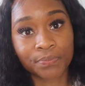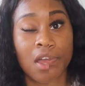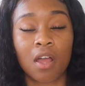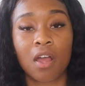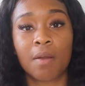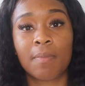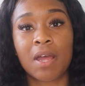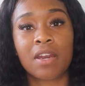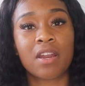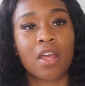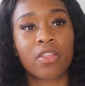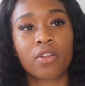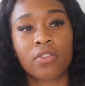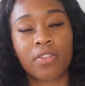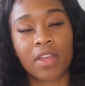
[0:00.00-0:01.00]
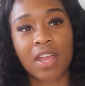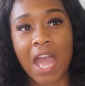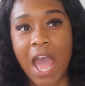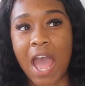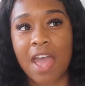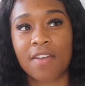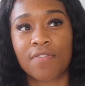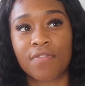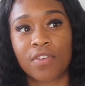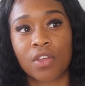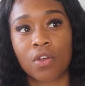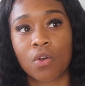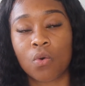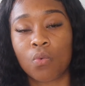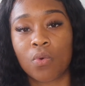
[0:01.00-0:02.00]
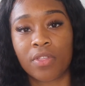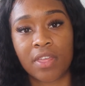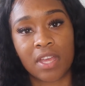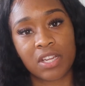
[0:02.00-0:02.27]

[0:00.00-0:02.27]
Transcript: Another thing I feel with